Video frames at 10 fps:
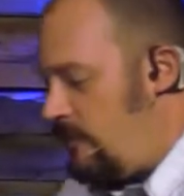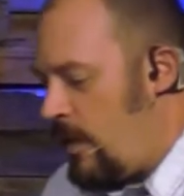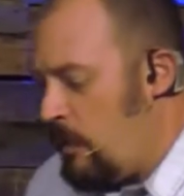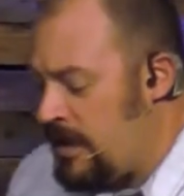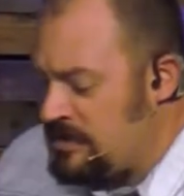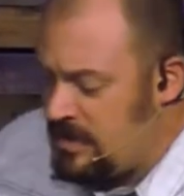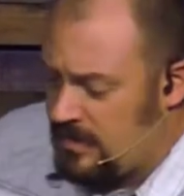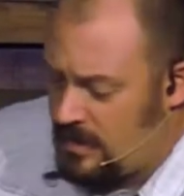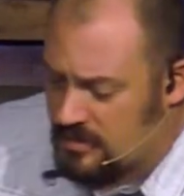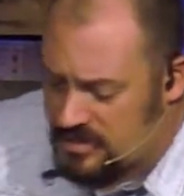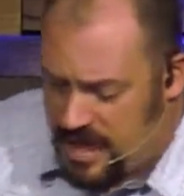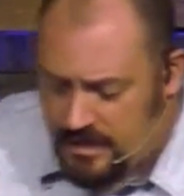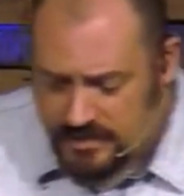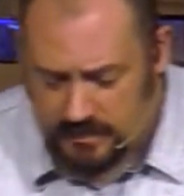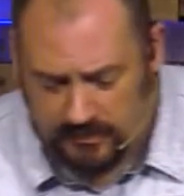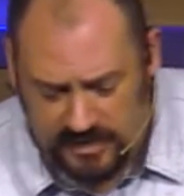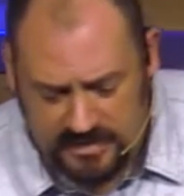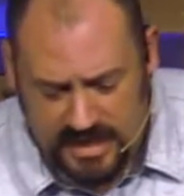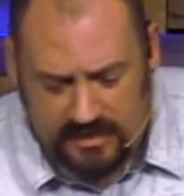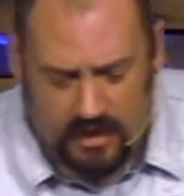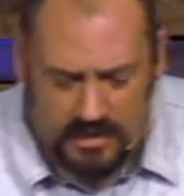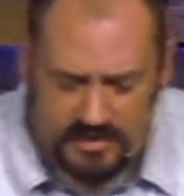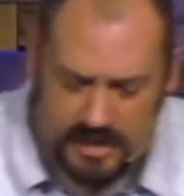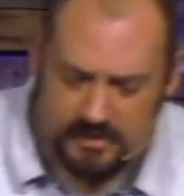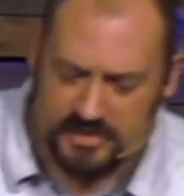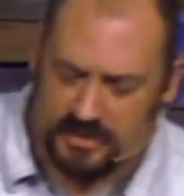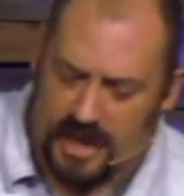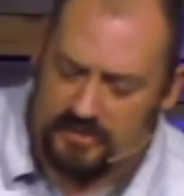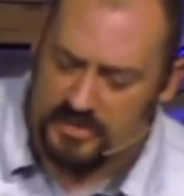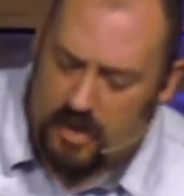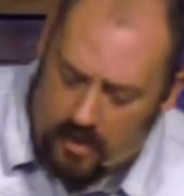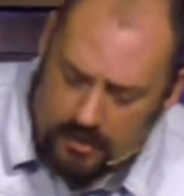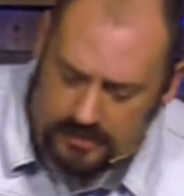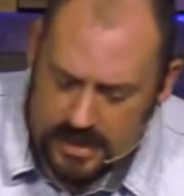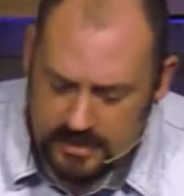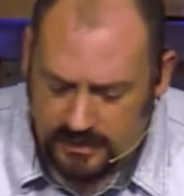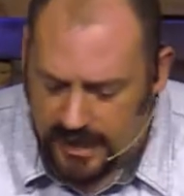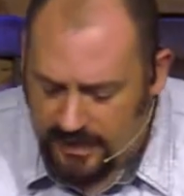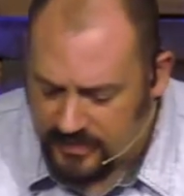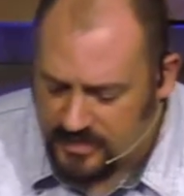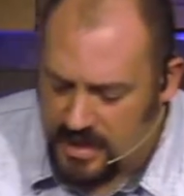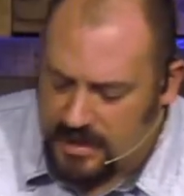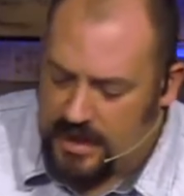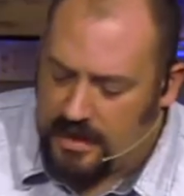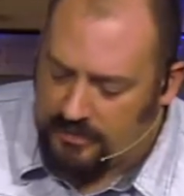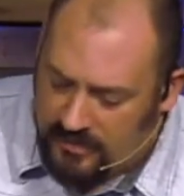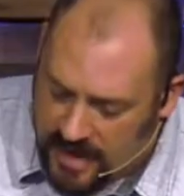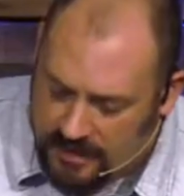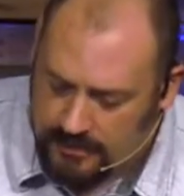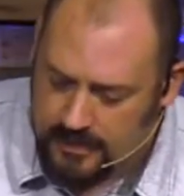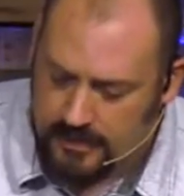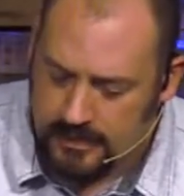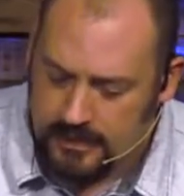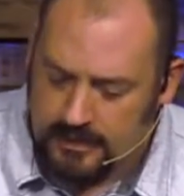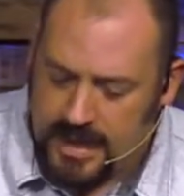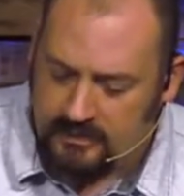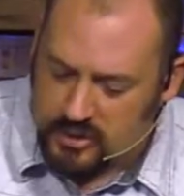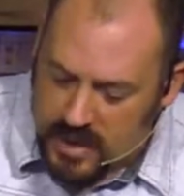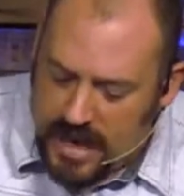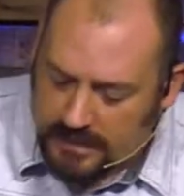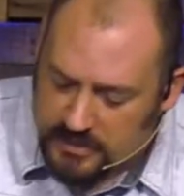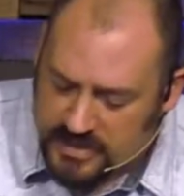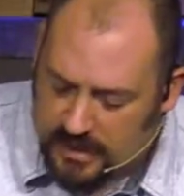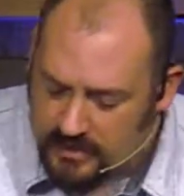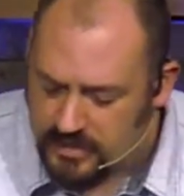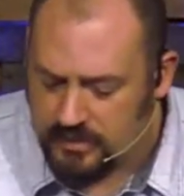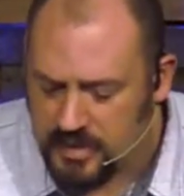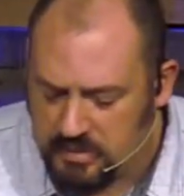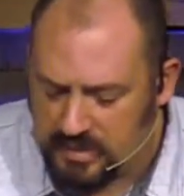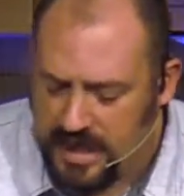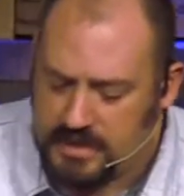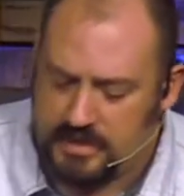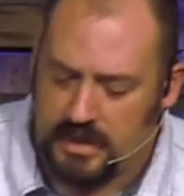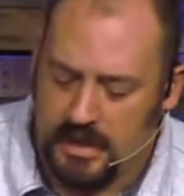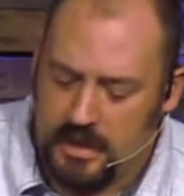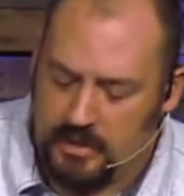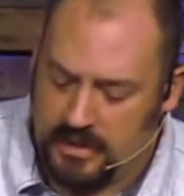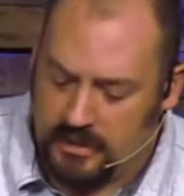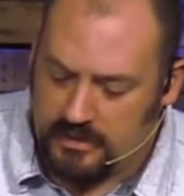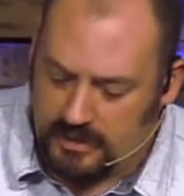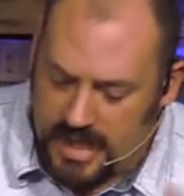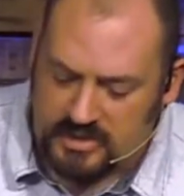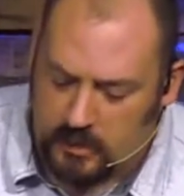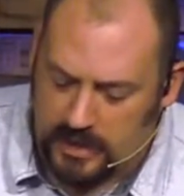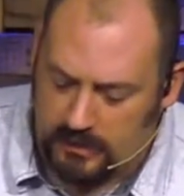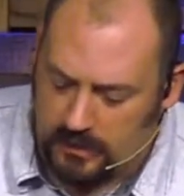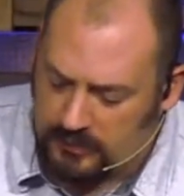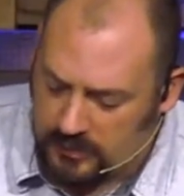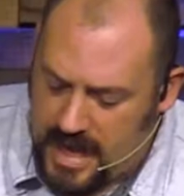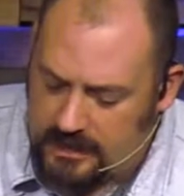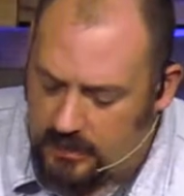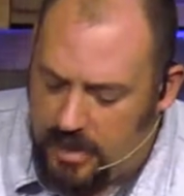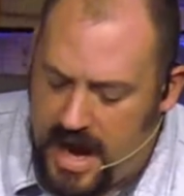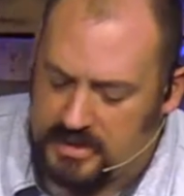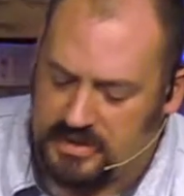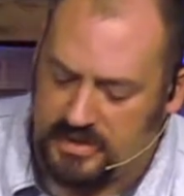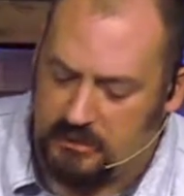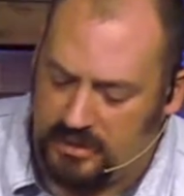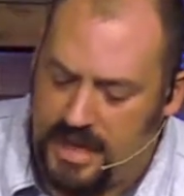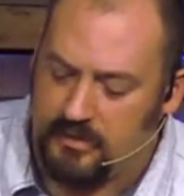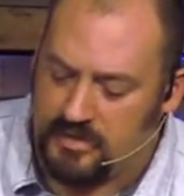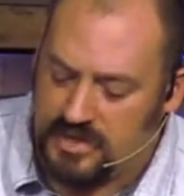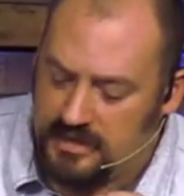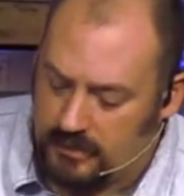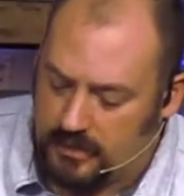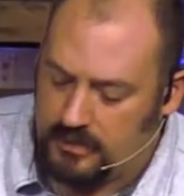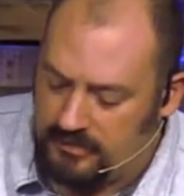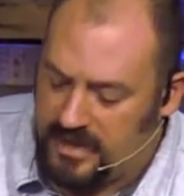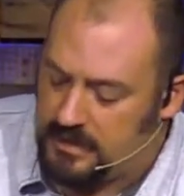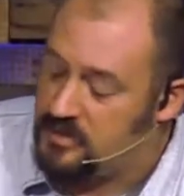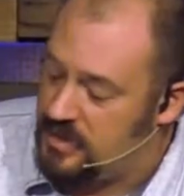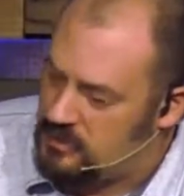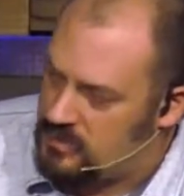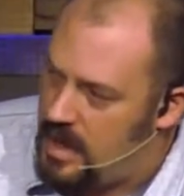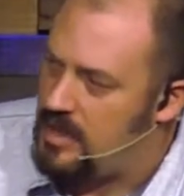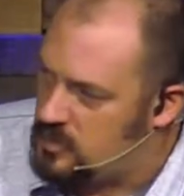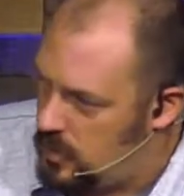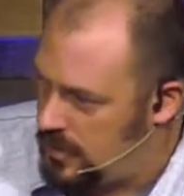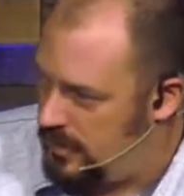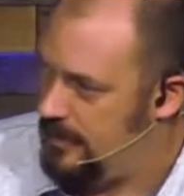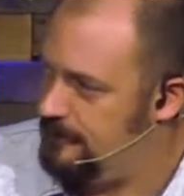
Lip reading: we continue to understand some of these concepts, that life is hard, that life is not fair. They have to drag themselves through this place. But the lesson we learn from that little passage is that believers need to learn to feed themselves with God's word.